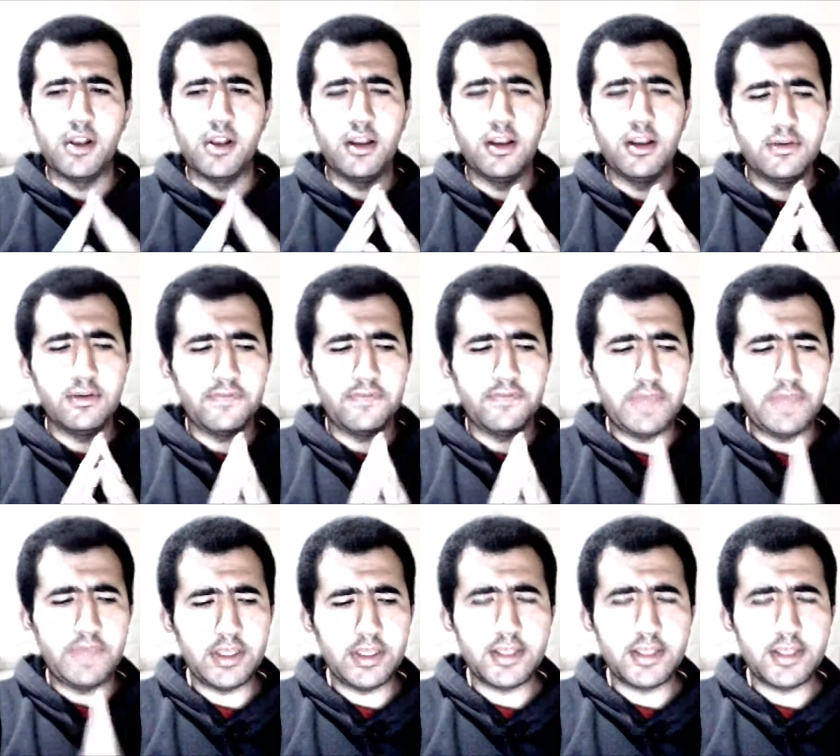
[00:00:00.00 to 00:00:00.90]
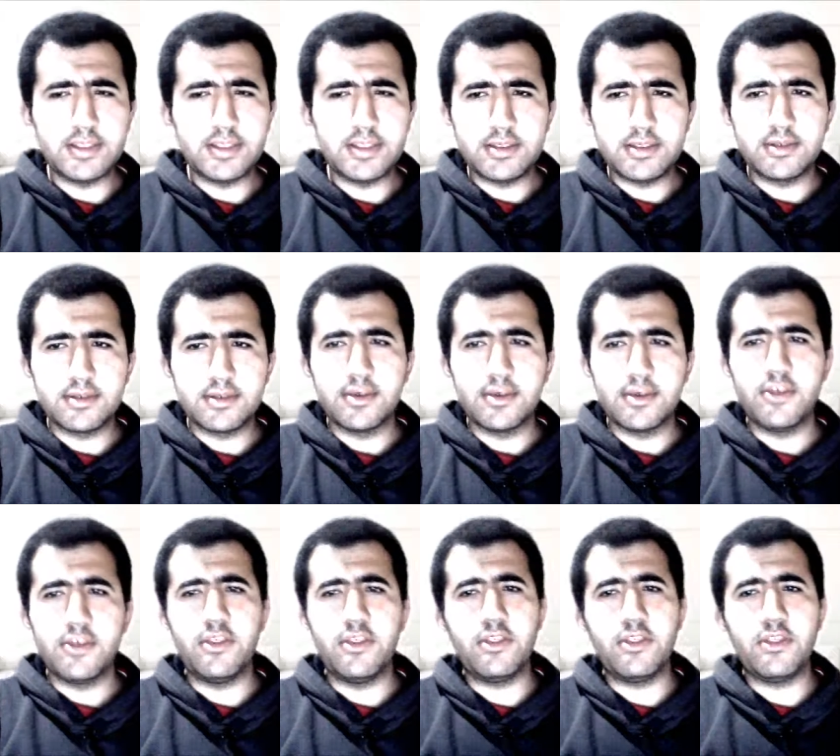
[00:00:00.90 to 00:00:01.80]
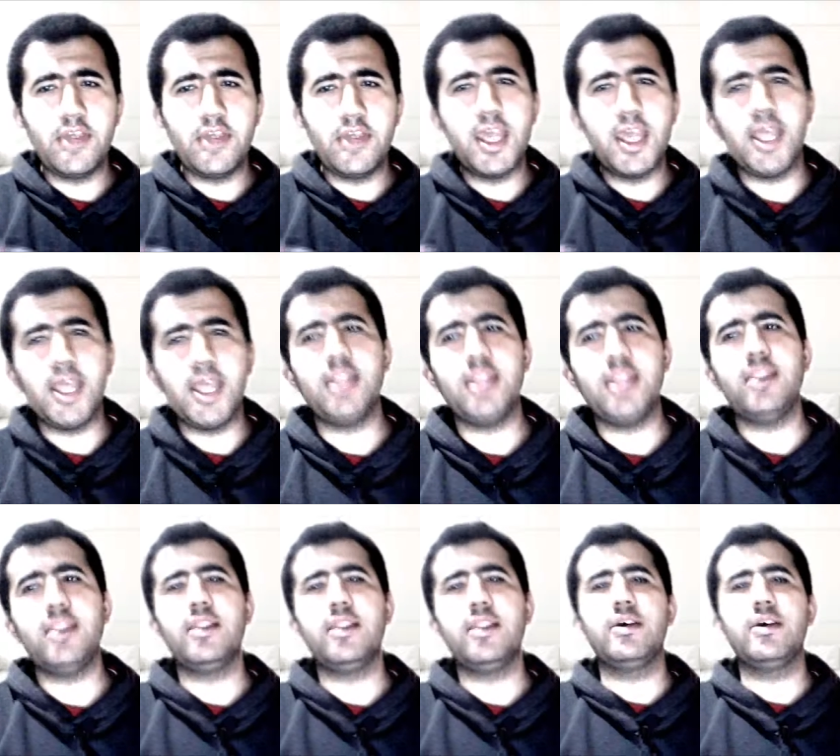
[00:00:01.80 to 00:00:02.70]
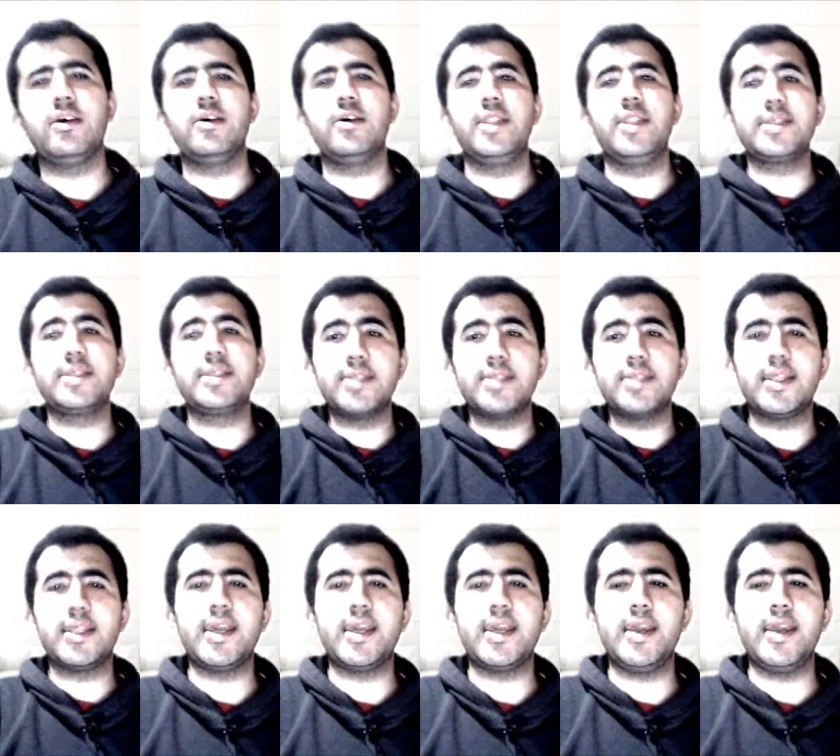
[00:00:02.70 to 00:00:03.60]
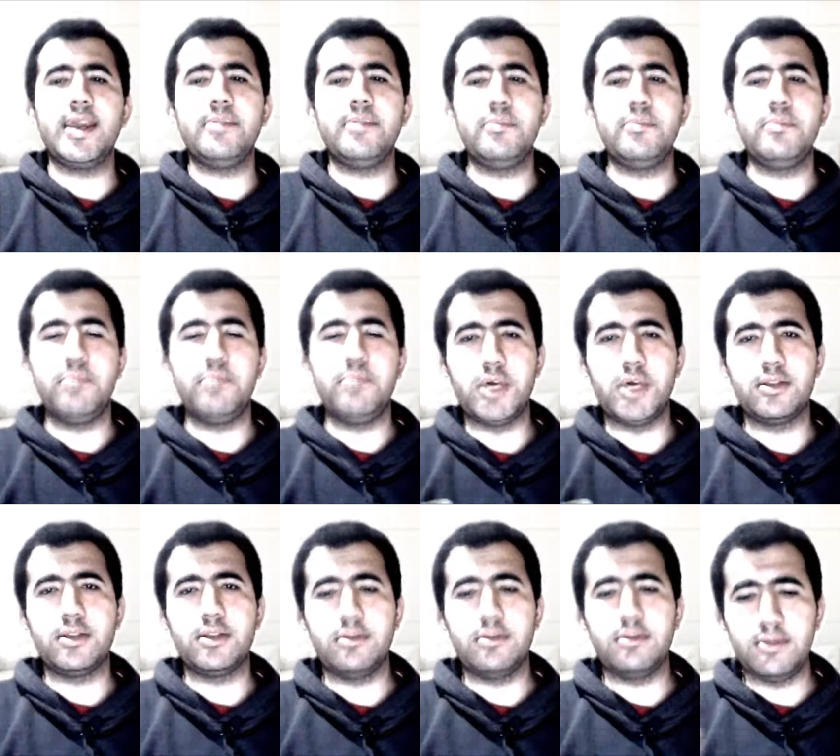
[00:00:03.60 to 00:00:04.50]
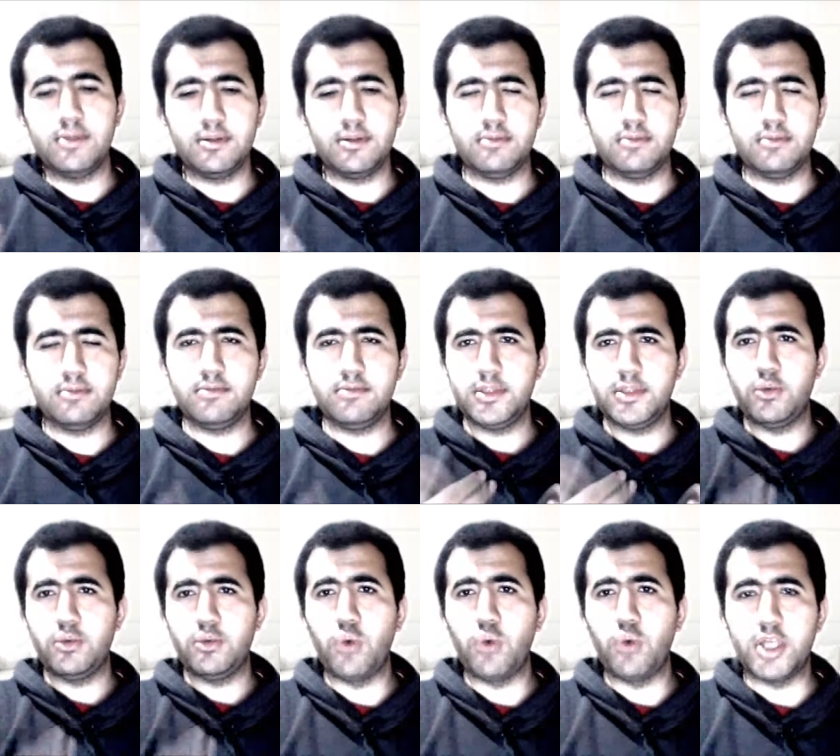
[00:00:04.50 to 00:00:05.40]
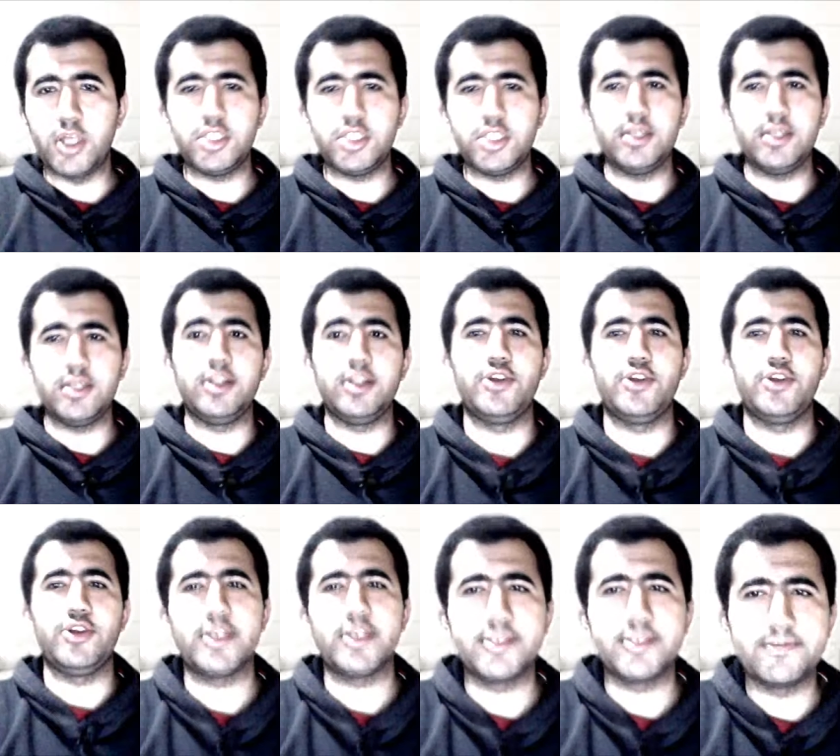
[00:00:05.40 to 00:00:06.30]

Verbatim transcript: feel it, then listen it again but watching the lyrics.